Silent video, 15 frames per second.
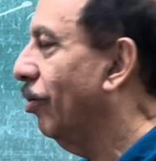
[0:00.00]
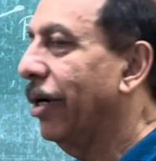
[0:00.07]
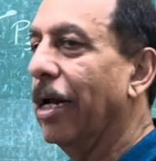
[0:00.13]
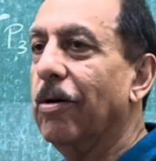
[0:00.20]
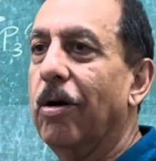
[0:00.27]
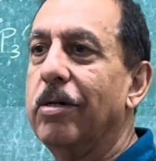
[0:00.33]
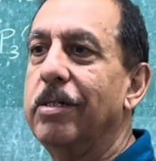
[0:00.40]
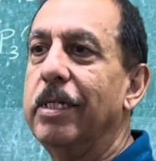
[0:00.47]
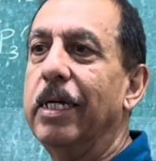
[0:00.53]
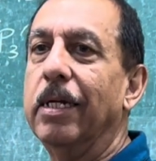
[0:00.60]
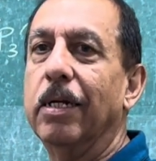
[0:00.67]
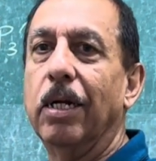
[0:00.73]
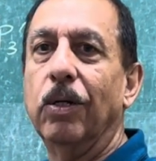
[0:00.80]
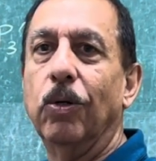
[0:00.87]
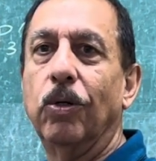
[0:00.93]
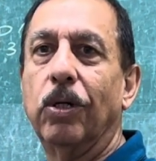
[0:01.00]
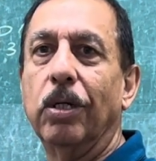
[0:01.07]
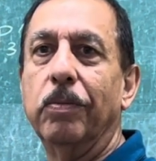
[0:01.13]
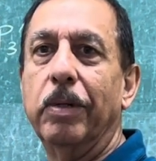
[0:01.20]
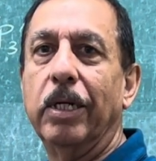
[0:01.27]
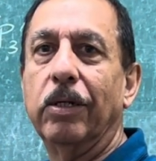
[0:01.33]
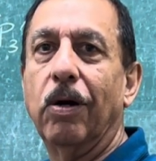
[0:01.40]
cannot see in a local
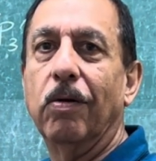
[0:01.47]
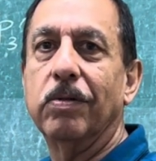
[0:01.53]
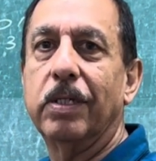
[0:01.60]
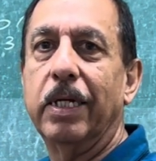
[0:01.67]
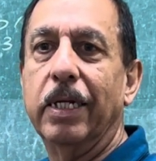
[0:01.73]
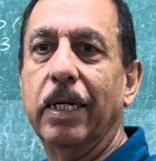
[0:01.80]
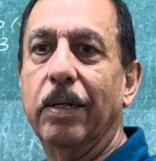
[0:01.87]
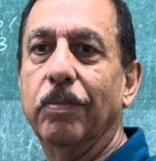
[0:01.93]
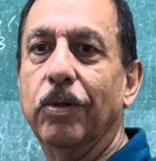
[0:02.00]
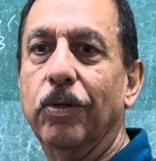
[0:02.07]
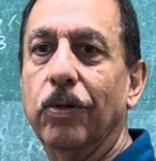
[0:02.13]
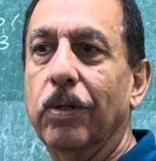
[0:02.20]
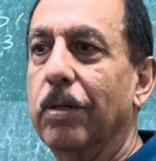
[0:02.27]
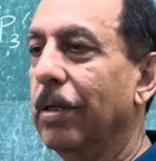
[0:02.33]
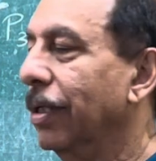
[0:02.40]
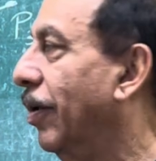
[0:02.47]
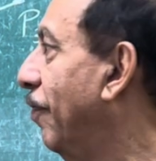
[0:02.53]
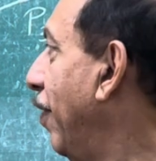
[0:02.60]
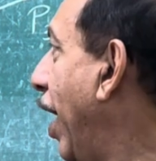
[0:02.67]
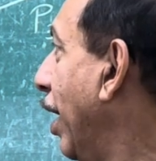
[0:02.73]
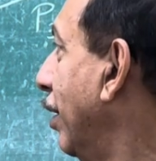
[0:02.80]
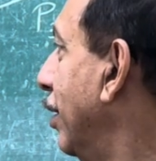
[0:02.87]
Minkowski neighborhood. The
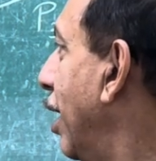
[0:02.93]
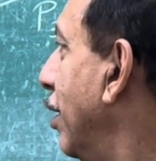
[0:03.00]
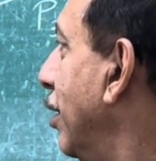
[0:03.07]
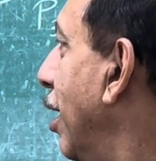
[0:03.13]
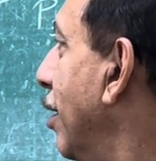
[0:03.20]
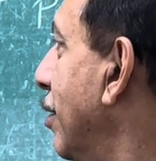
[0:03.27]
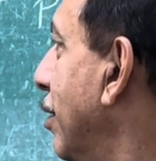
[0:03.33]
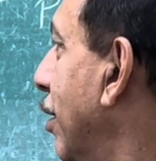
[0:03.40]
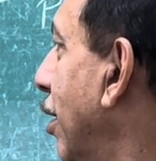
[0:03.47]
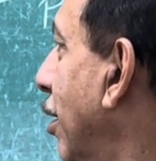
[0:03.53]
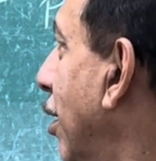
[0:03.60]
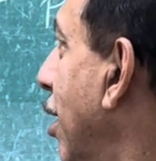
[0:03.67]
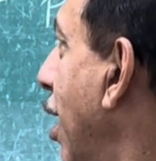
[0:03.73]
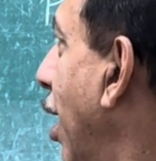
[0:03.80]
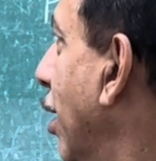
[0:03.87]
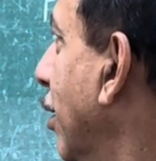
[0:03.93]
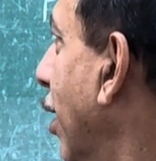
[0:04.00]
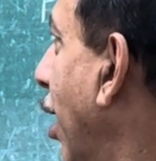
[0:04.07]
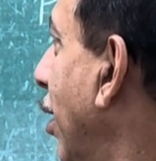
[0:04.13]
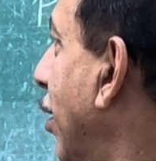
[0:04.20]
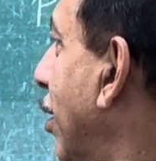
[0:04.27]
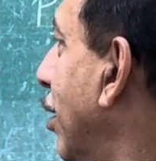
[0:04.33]
fact that there is a
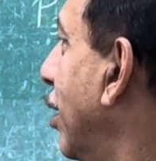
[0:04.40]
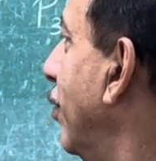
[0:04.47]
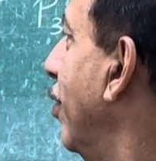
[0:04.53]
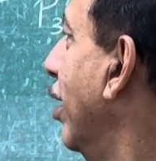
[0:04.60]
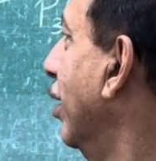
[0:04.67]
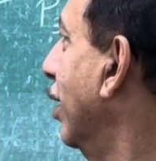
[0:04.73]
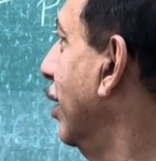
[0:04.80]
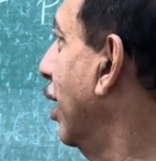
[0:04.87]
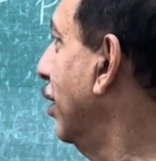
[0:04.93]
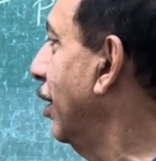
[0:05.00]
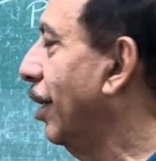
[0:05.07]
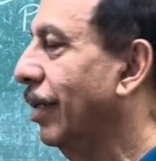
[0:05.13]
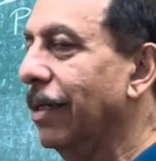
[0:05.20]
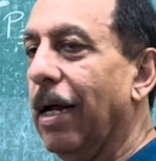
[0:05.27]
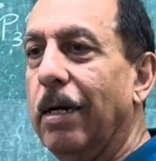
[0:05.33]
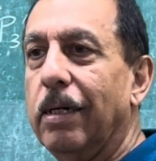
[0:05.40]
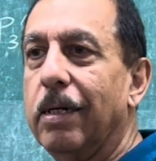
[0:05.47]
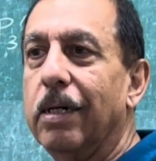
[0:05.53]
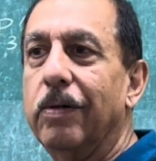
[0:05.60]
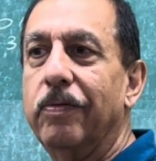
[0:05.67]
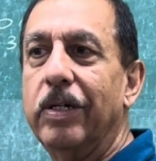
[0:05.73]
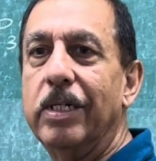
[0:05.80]
null curve and another null
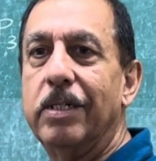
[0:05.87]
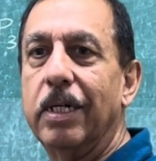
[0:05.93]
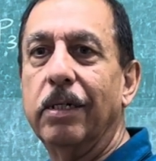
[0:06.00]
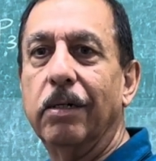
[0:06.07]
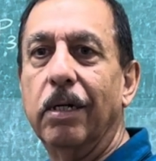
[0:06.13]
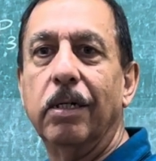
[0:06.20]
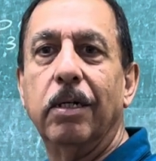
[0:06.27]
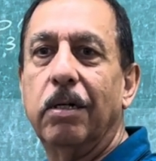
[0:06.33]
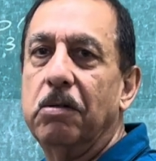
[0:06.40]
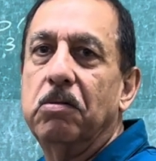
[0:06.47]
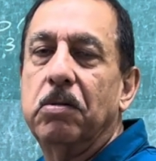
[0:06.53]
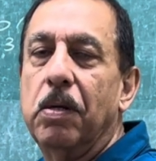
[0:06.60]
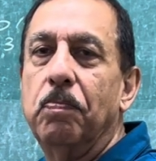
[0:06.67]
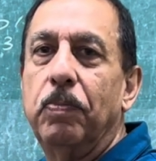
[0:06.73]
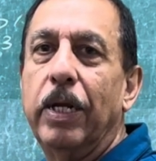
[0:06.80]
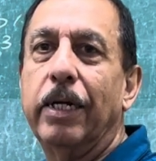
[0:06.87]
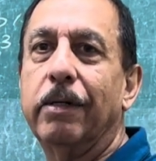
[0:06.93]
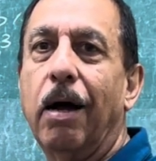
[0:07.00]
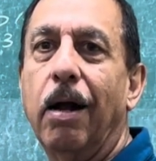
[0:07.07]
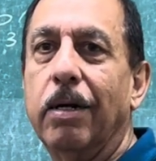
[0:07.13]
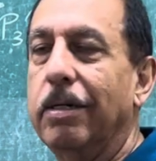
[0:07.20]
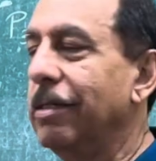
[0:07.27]
curve reaching earlier, you simply
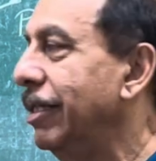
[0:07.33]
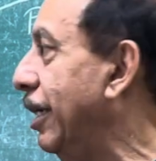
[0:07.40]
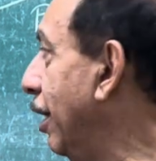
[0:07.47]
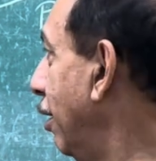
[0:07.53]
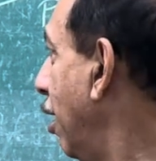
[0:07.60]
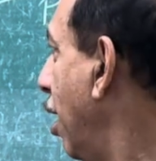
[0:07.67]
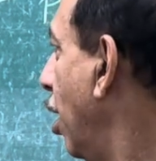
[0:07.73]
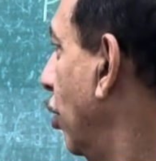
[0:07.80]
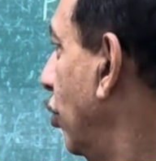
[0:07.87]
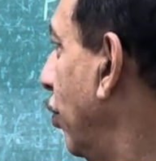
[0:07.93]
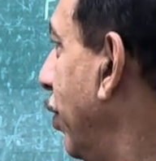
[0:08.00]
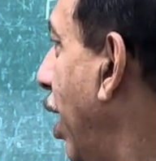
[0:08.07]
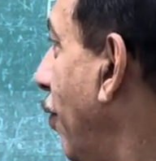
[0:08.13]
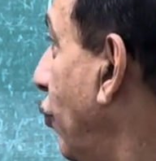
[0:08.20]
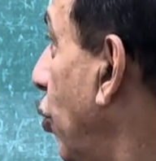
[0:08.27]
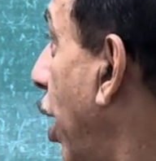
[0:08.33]
can't see. So we have to